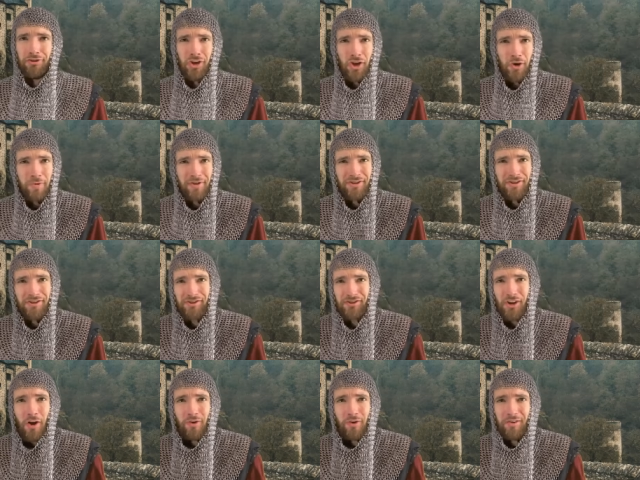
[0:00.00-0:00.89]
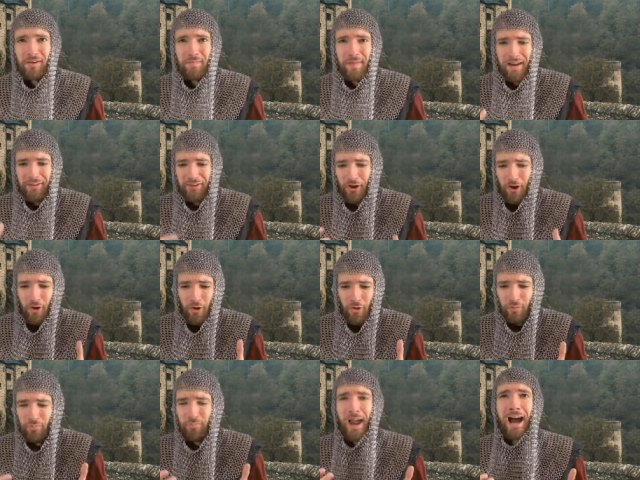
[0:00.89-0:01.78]
You were just joking about the
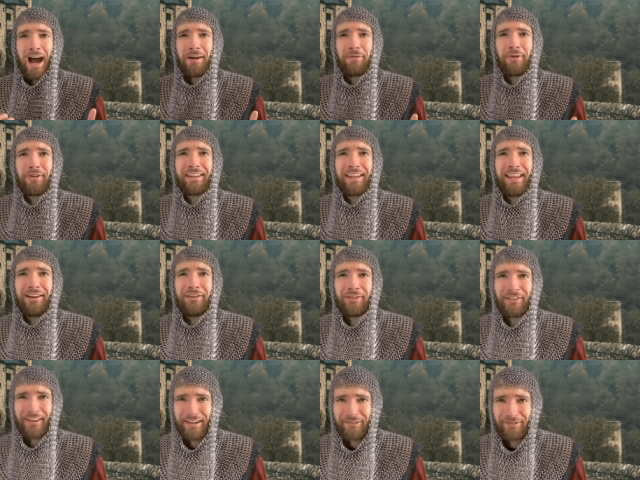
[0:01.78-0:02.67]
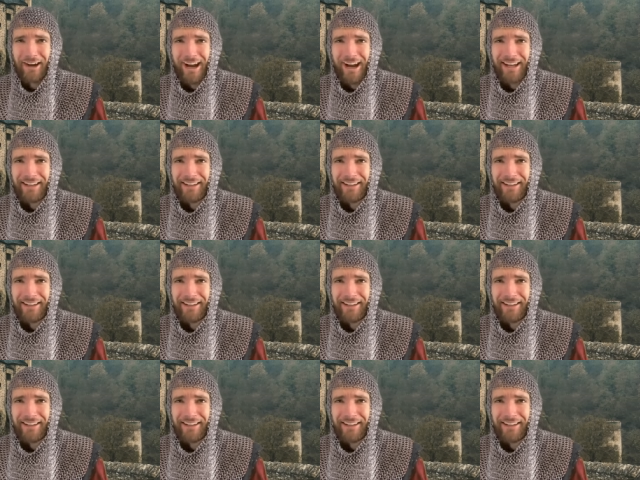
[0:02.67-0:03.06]
whole Power Word Kill thing, right?